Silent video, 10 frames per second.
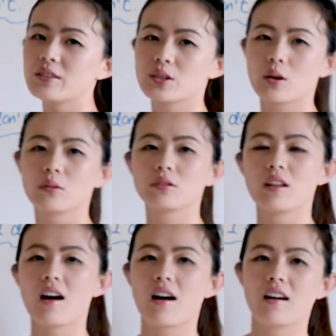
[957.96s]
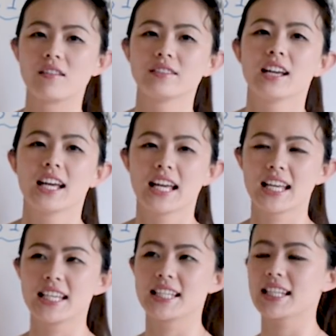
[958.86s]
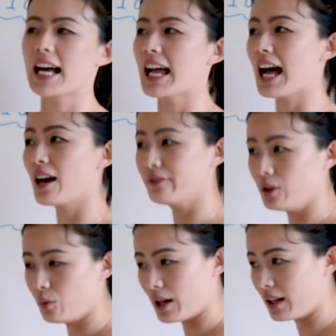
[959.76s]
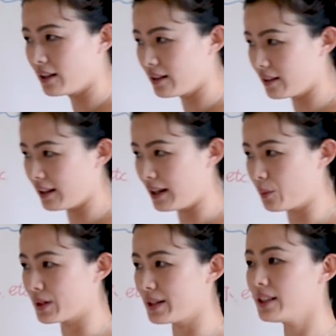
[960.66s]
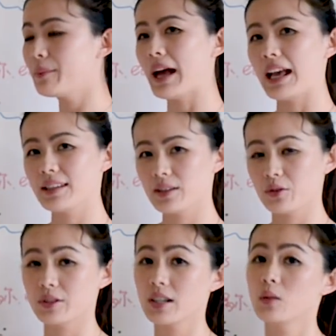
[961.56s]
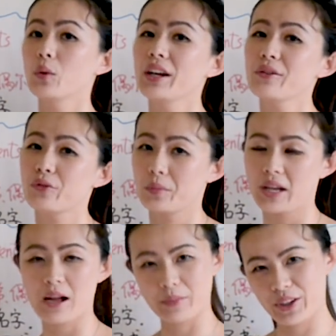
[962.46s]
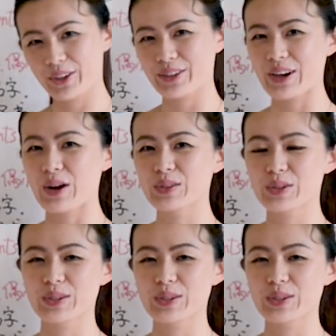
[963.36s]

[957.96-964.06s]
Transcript: so long is I have you waited, it was in the past, you're done waiting for me, I'm here now, so